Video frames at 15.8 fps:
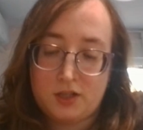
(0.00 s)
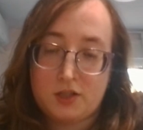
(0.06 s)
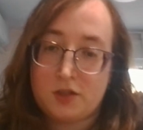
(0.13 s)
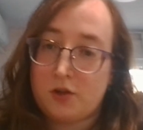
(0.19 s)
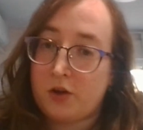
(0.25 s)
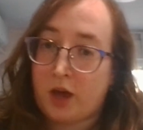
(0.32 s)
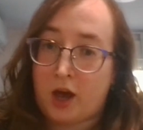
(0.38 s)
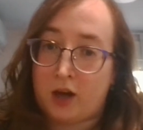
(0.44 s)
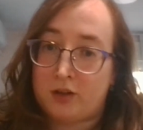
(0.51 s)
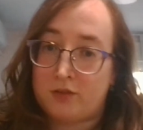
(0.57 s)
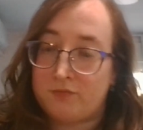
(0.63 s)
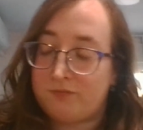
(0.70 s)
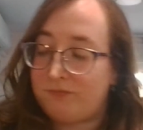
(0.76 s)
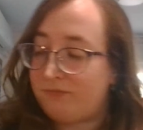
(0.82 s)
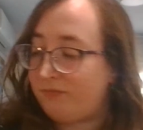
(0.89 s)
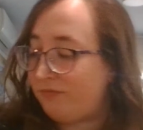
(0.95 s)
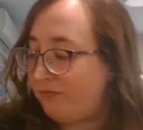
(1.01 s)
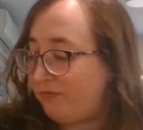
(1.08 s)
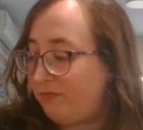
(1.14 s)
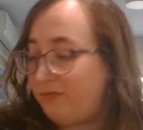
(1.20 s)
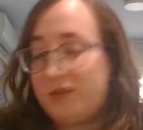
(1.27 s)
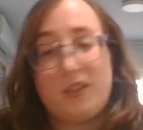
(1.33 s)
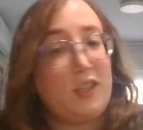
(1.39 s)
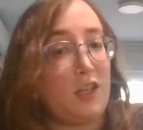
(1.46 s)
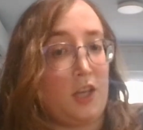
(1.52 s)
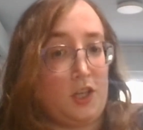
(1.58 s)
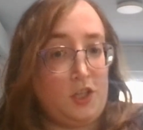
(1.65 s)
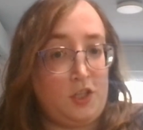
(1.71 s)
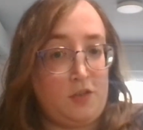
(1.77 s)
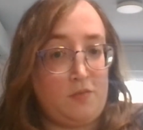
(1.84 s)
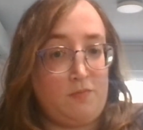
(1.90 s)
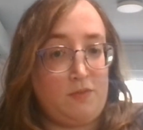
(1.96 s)
So yeah,
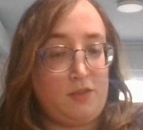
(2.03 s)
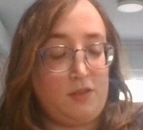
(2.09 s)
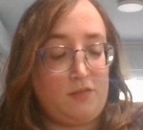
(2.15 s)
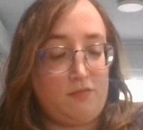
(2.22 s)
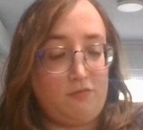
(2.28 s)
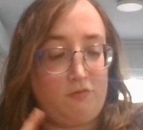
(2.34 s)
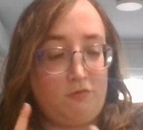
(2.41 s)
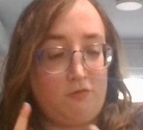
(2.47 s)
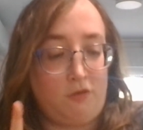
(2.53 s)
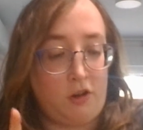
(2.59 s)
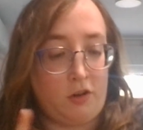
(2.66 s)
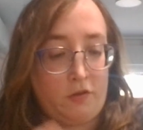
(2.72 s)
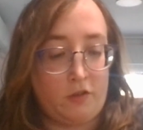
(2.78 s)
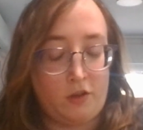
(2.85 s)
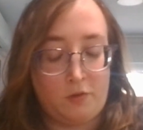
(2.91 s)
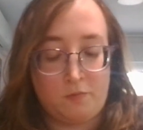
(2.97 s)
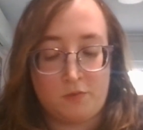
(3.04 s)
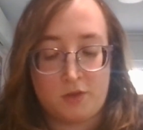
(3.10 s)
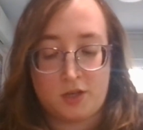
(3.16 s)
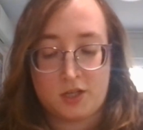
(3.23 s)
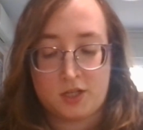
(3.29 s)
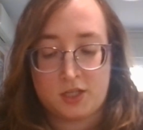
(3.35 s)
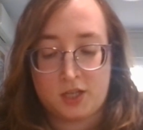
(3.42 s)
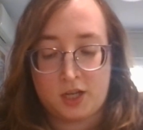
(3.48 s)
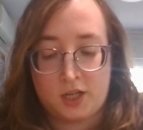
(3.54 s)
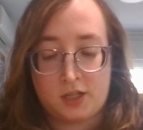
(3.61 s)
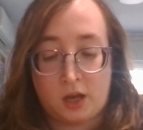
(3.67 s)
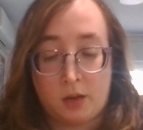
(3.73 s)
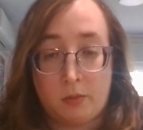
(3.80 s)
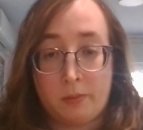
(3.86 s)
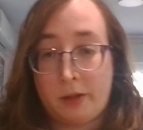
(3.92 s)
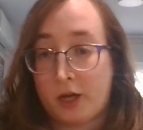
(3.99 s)
8 gems. One of them is a
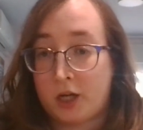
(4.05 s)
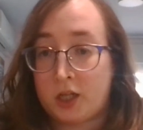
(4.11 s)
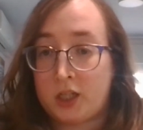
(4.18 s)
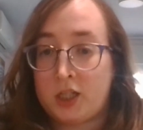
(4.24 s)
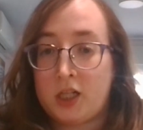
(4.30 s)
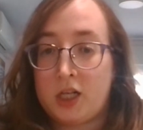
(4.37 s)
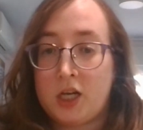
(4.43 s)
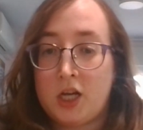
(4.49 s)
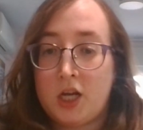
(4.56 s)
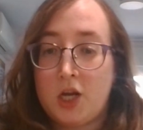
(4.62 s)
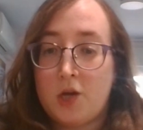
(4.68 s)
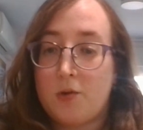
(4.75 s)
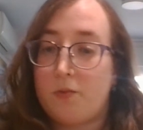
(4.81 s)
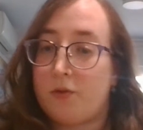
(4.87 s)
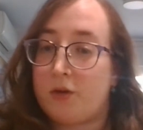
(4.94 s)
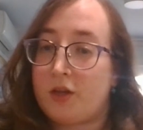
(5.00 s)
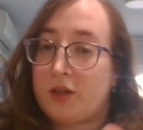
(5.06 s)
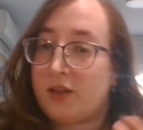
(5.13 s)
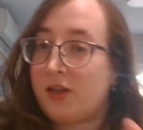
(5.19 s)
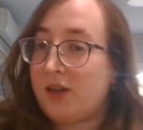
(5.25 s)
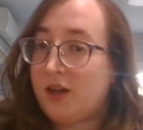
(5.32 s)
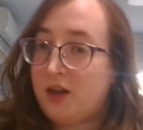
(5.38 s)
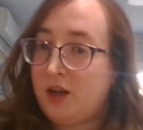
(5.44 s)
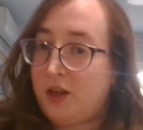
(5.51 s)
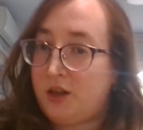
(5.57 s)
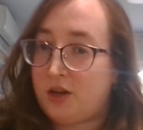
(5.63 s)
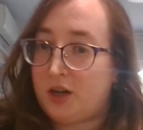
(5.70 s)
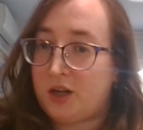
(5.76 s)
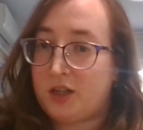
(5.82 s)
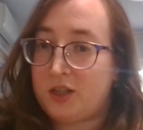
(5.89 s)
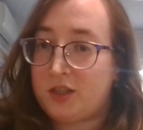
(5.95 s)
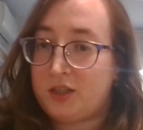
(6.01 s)
double battle with the
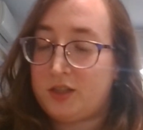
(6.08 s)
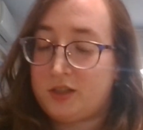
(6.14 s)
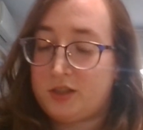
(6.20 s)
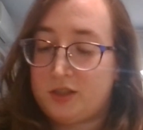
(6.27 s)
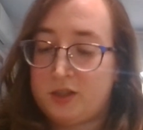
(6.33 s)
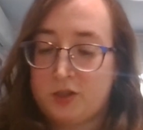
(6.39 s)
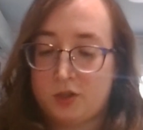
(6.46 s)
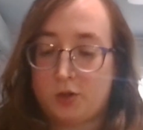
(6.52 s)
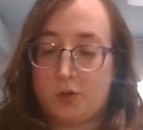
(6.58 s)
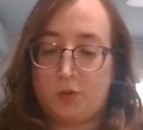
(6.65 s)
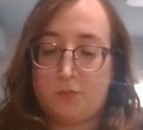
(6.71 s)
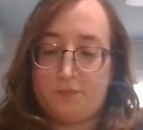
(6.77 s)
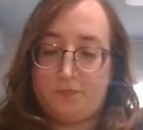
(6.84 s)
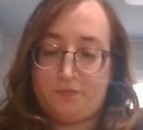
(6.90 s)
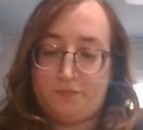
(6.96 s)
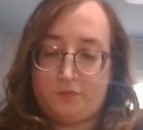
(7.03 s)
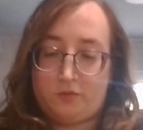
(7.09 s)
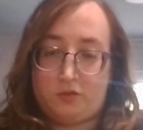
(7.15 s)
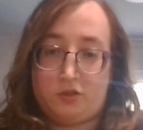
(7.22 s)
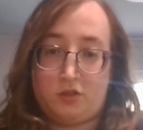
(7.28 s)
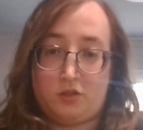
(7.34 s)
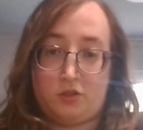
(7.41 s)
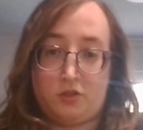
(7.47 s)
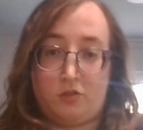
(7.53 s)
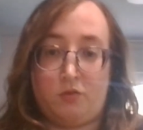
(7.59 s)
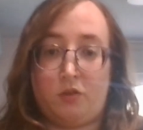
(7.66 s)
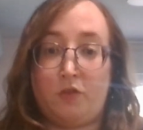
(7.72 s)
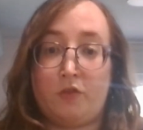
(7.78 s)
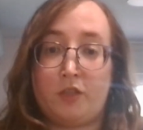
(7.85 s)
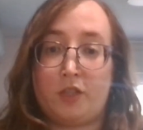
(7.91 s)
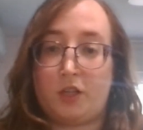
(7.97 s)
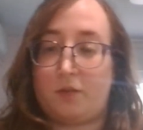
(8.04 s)
other 2, with 2
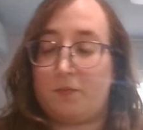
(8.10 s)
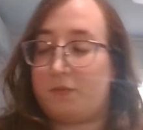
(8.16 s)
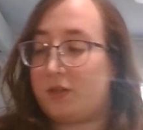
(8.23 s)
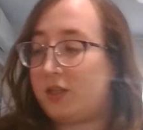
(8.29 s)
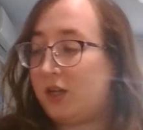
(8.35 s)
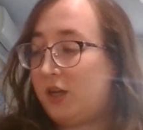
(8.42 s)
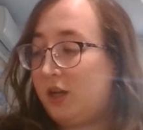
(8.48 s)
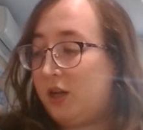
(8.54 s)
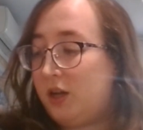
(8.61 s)
different types.